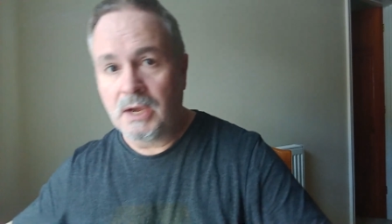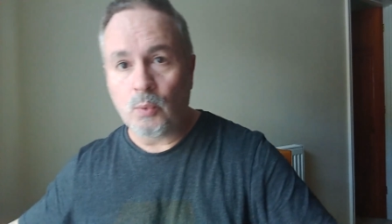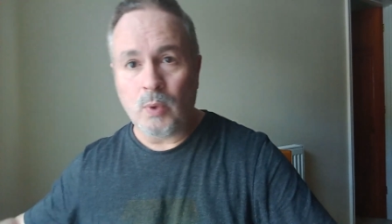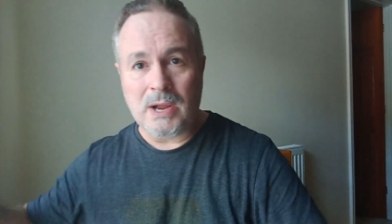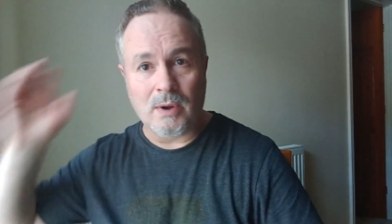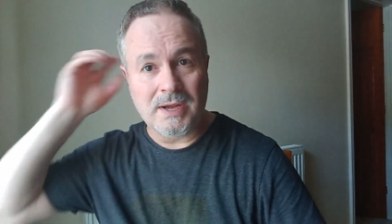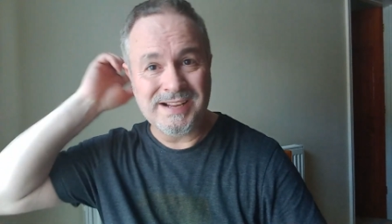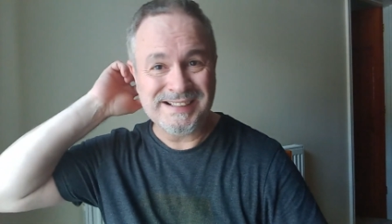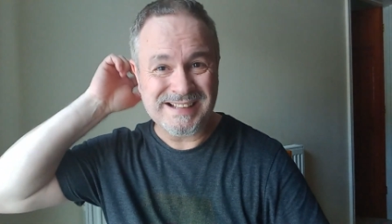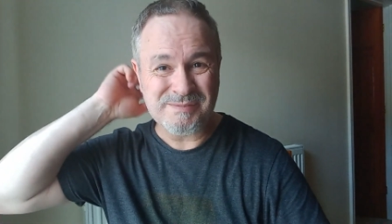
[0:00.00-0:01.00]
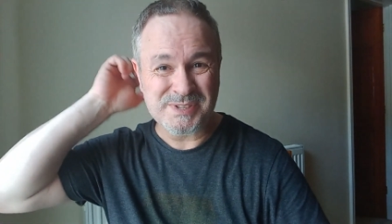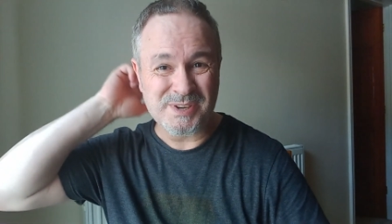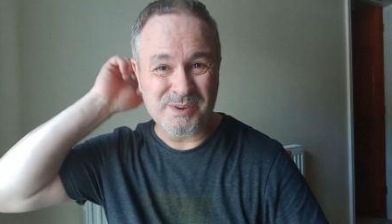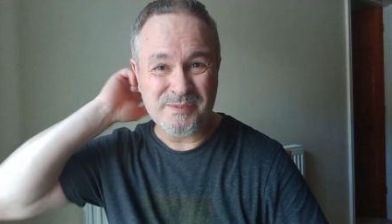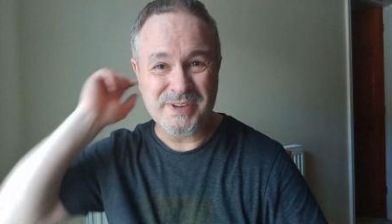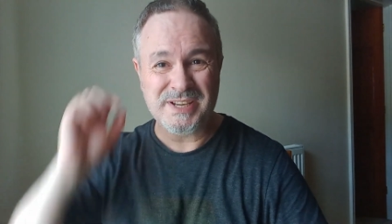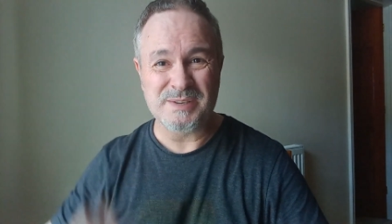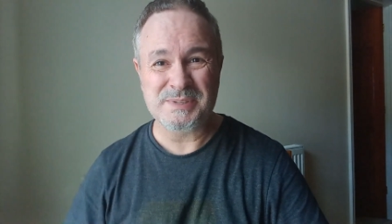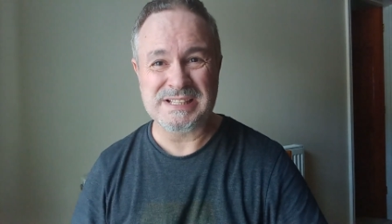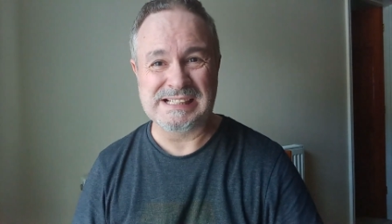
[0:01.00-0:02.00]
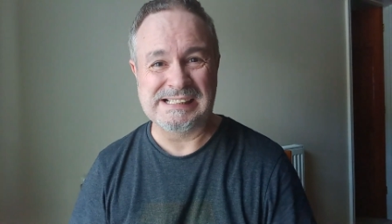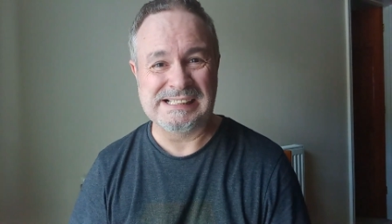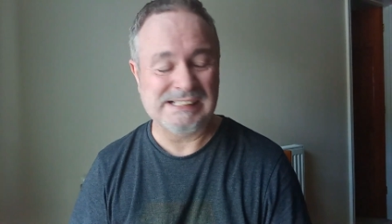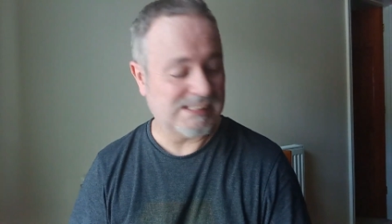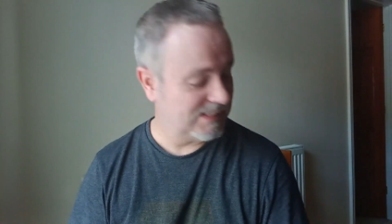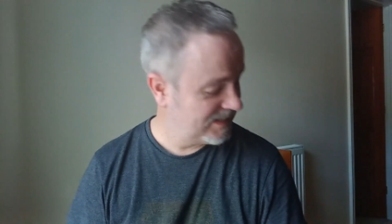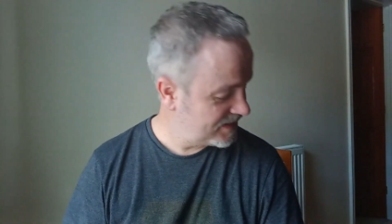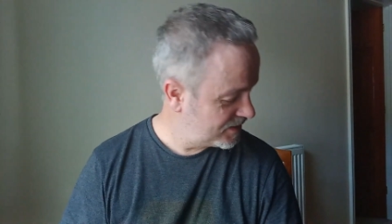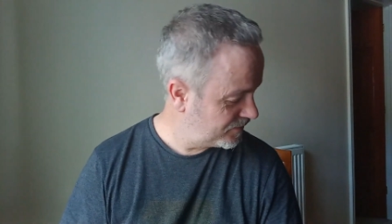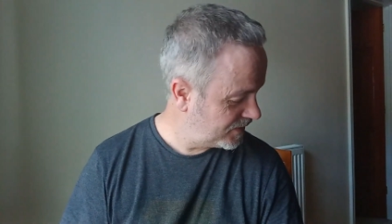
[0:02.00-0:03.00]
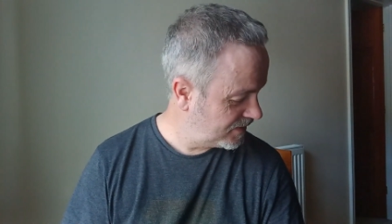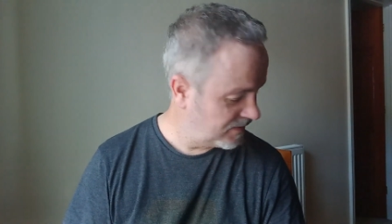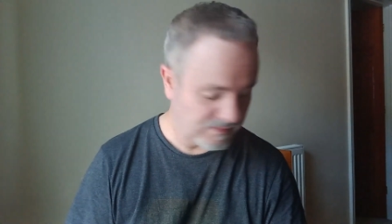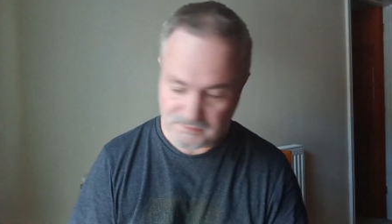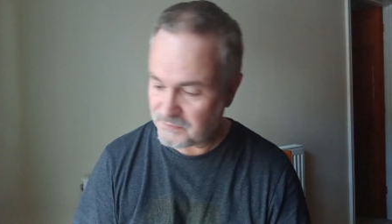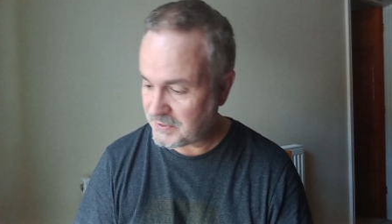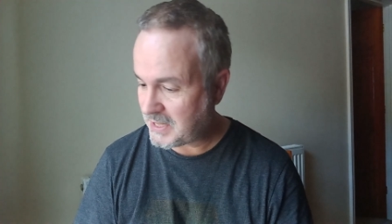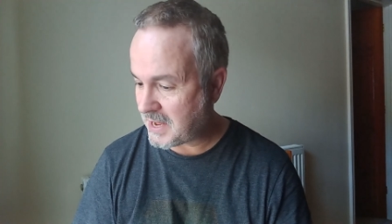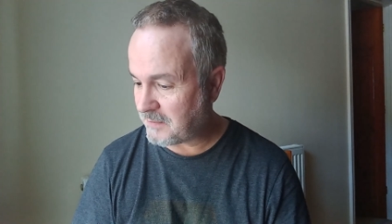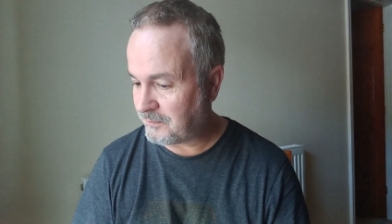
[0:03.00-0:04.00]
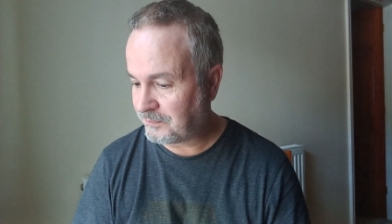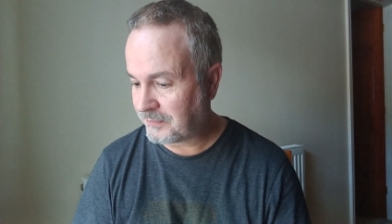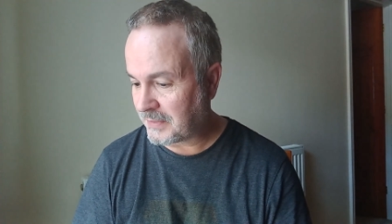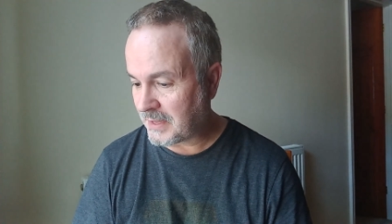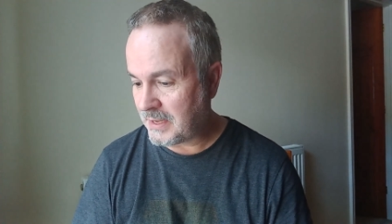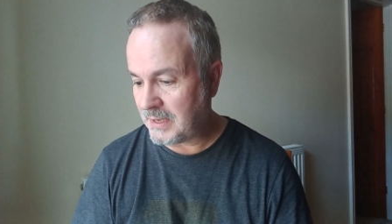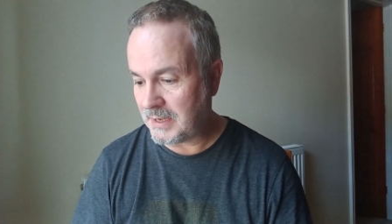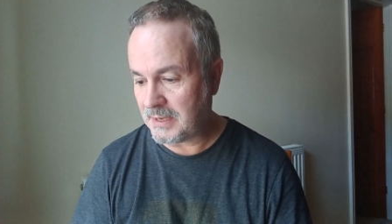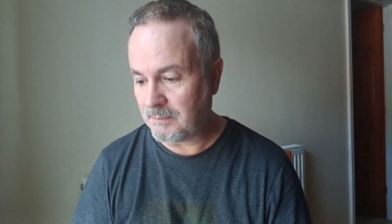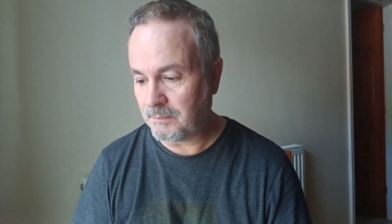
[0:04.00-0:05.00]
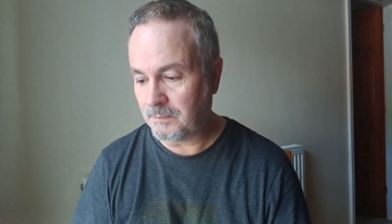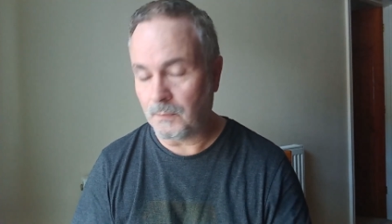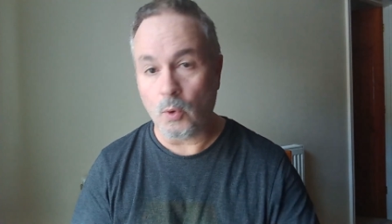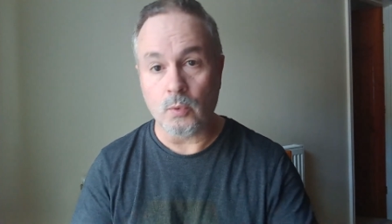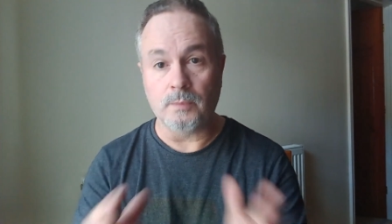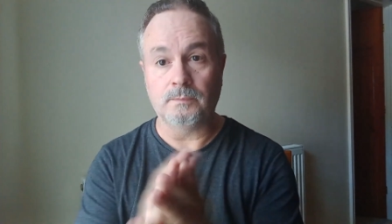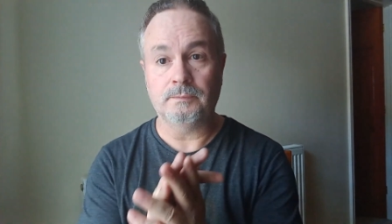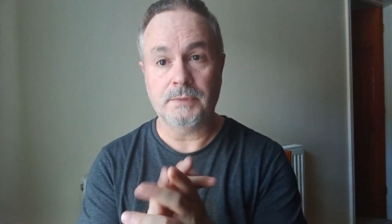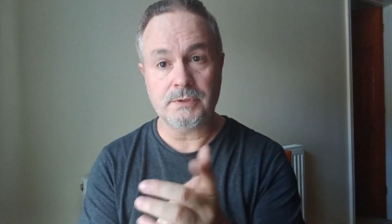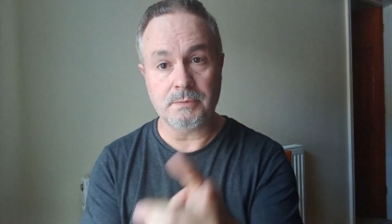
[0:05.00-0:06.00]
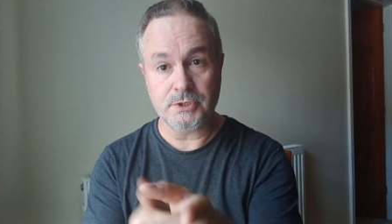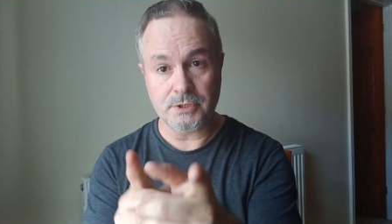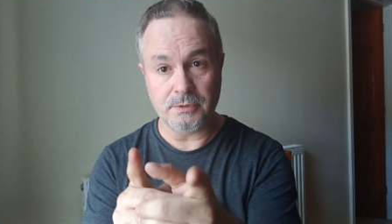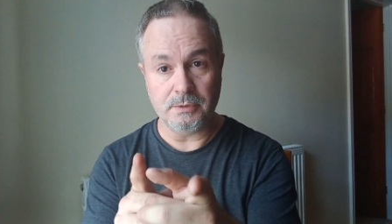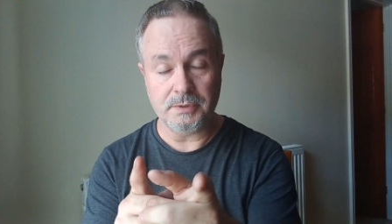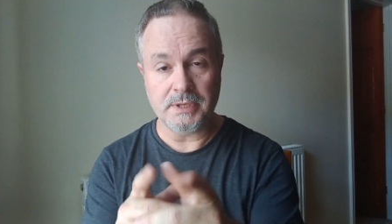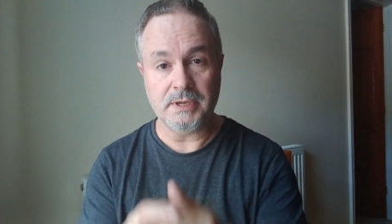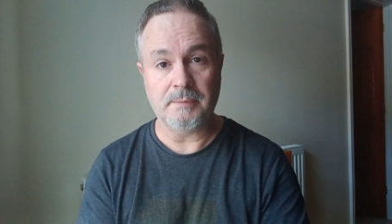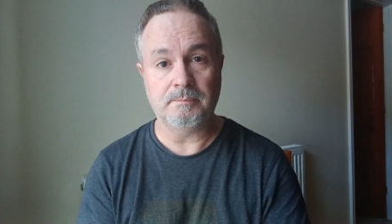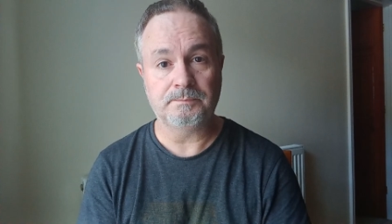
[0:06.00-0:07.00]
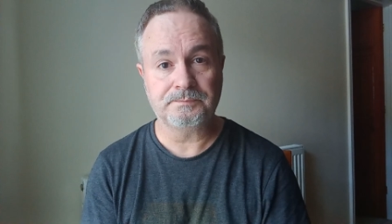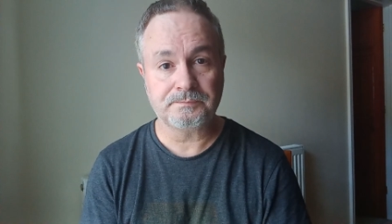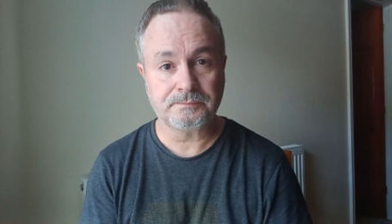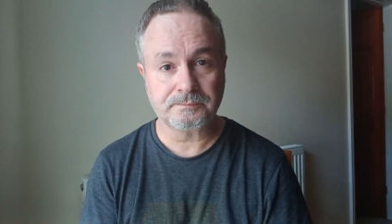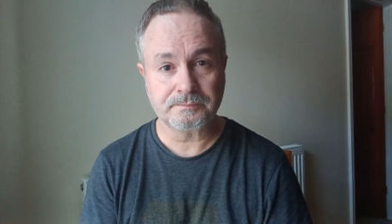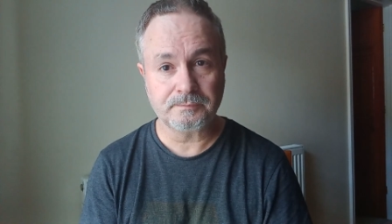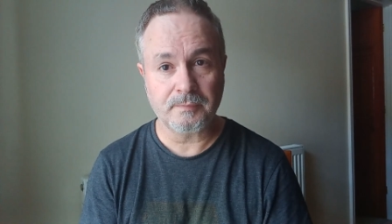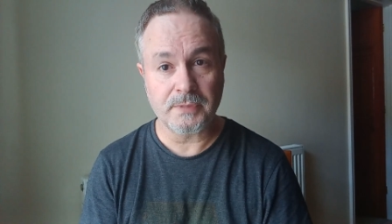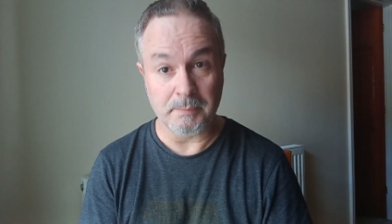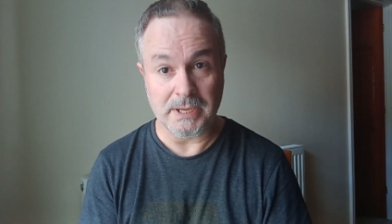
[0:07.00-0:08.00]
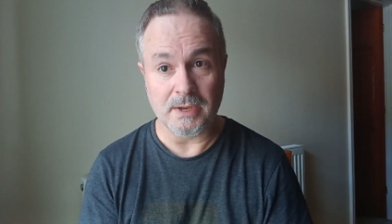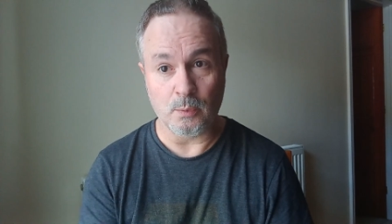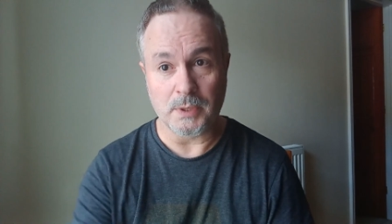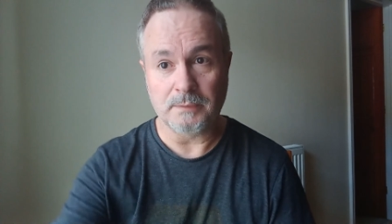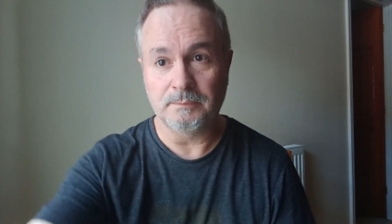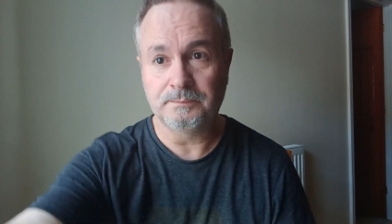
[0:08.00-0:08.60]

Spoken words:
Wow, that was a long video, wasn't it? Just for that. Oh, let's go and show you the Mego one.